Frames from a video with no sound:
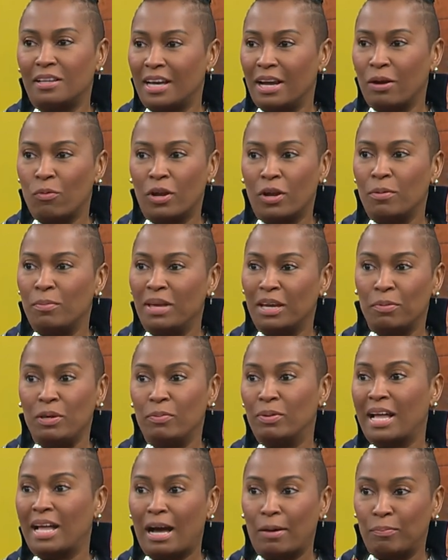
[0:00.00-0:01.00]
I mm -hmm. want to make mm.
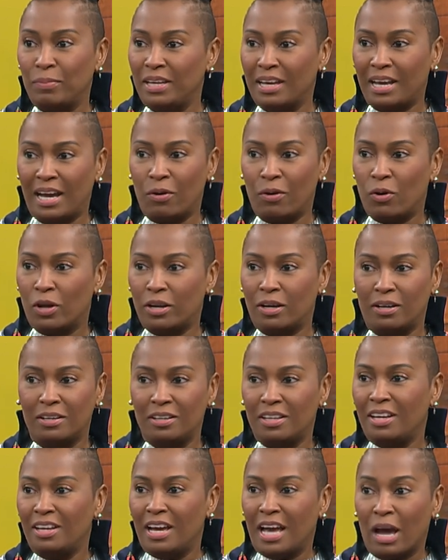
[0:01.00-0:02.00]
people happy. I want to
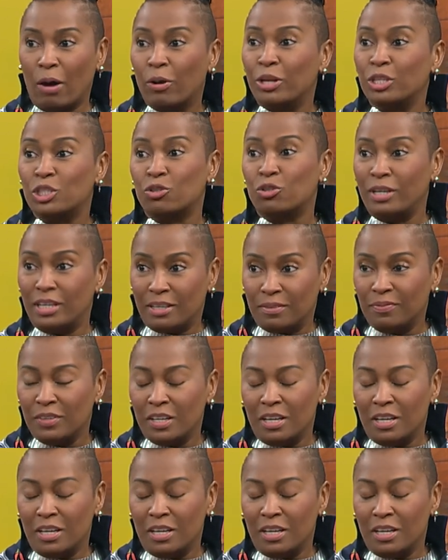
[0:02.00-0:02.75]
I want to trade.